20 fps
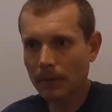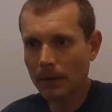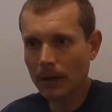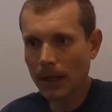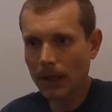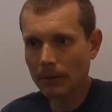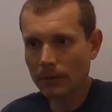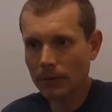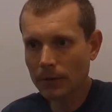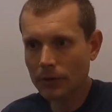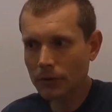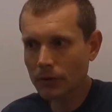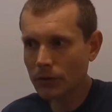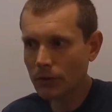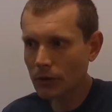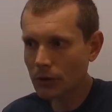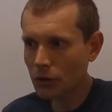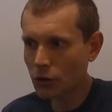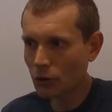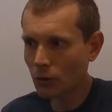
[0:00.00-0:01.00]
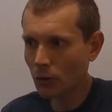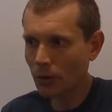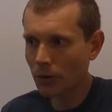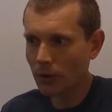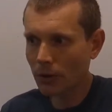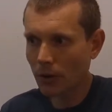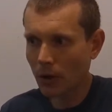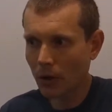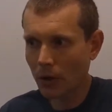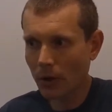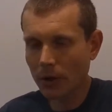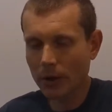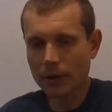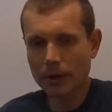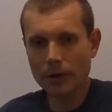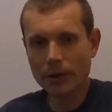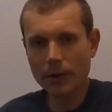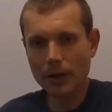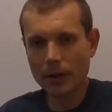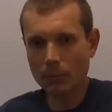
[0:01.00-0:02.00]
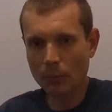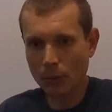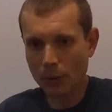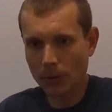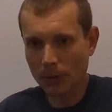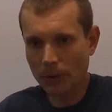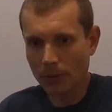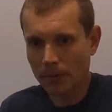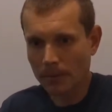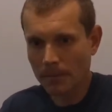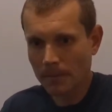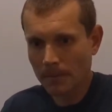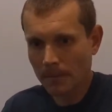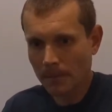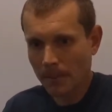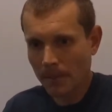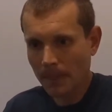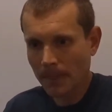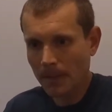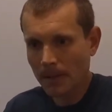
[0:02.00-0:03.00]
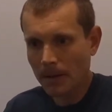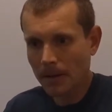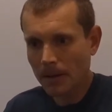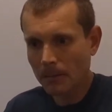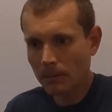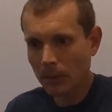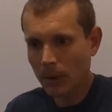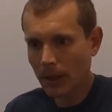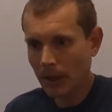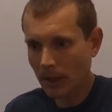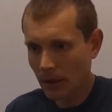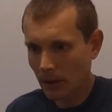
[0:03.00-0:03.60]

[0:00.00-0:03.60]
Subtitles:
Life is short, hard, and brutal, but it